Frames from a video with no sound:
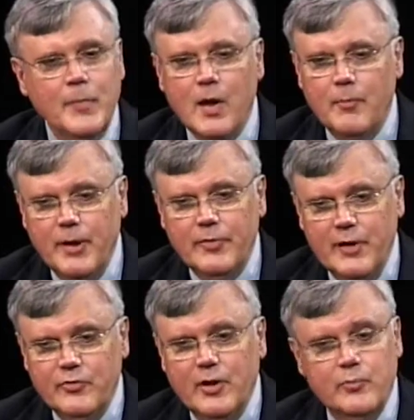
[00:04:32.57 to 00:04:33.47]
but they
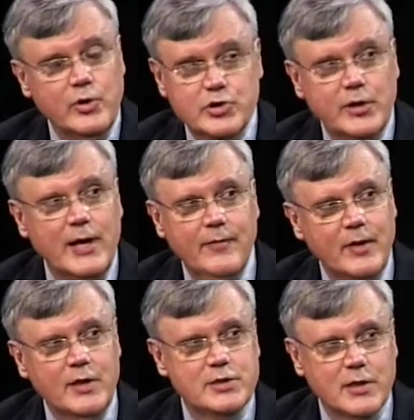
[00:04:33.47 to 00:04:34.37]
said we shouldn't have
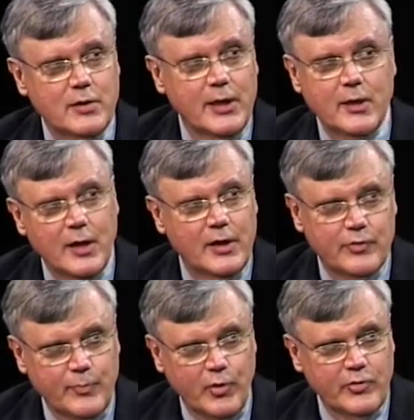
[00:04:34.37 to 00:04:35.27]
any legalized
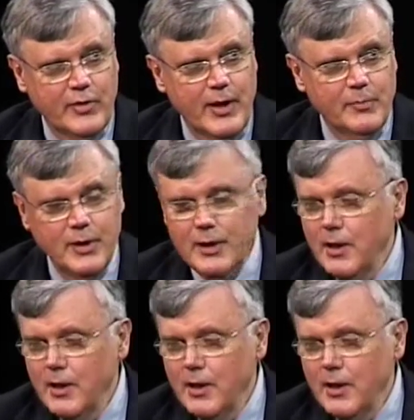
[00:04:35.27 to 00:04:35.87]
sports gambling.